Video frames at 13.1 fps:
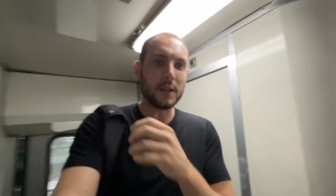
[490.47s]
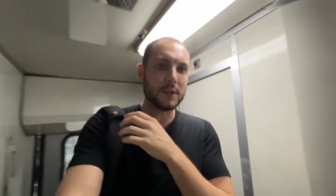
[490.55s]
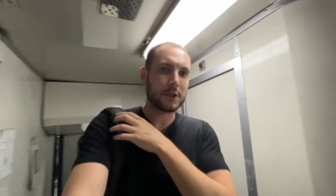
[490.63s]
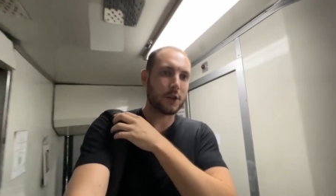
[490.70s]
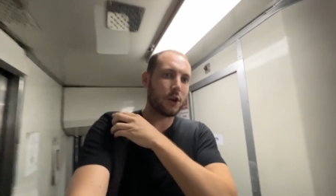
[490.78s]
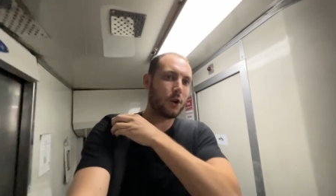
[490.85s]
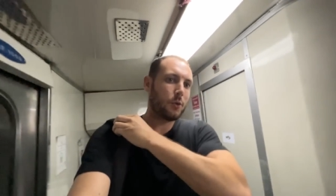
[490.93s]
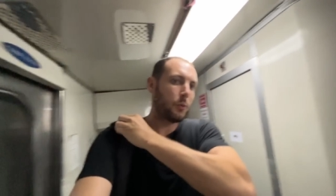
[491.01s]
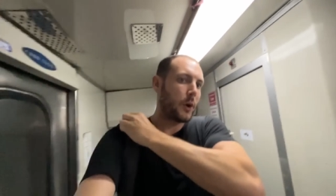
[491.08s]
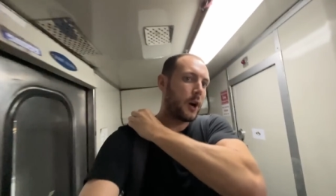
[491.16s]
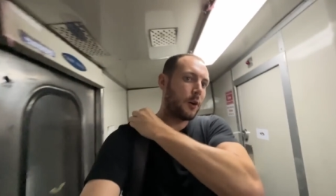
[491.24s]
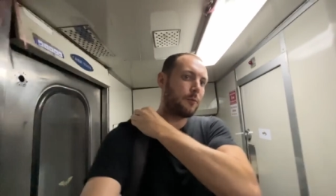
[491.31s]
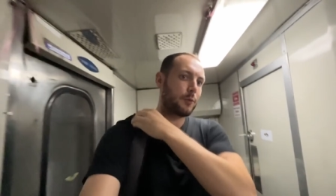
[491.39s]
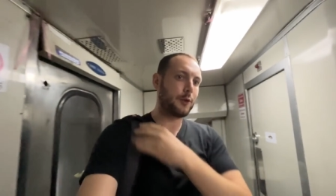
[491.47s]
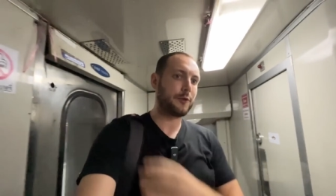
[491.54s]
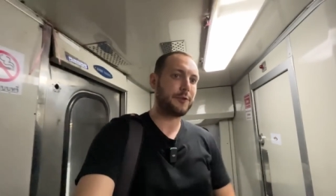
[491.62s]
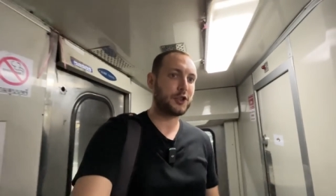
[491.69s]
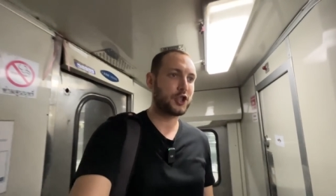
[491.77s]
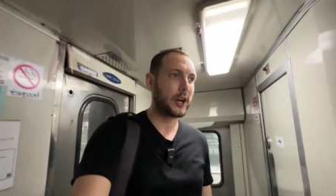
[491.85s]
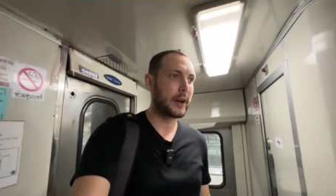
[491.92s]
So we're en route
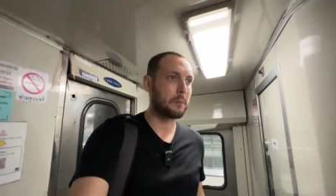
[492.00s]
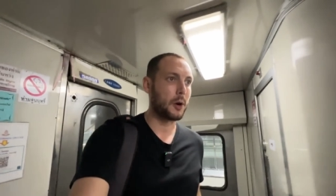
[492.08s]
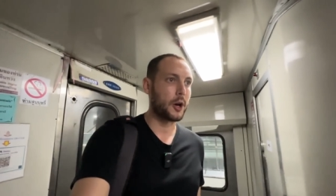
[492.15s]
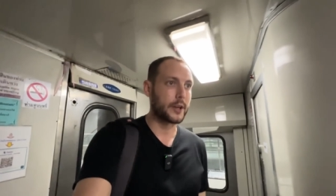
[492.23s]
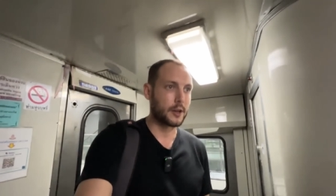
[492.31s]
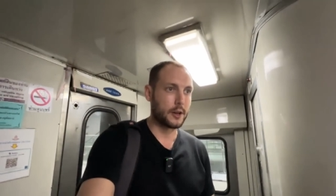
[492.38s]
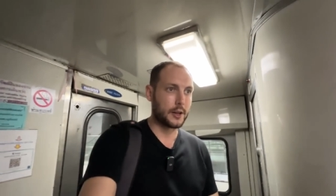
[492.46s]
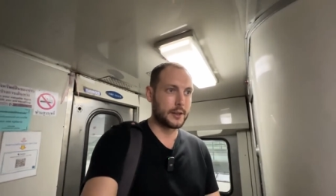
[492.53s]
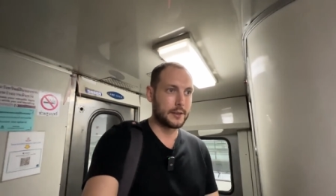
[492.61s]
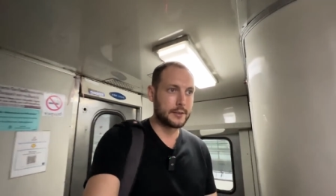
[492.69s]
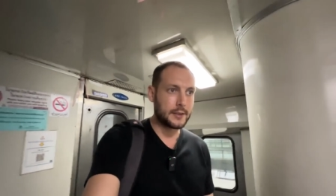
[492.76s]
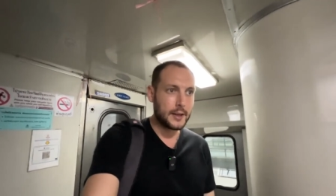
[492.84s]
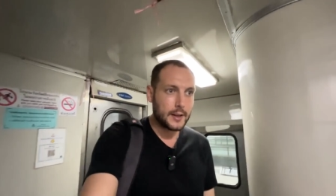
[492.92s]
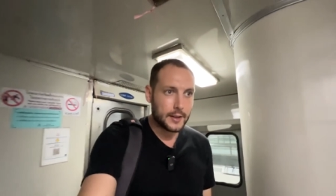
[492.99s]
for Chiang Mai, guys.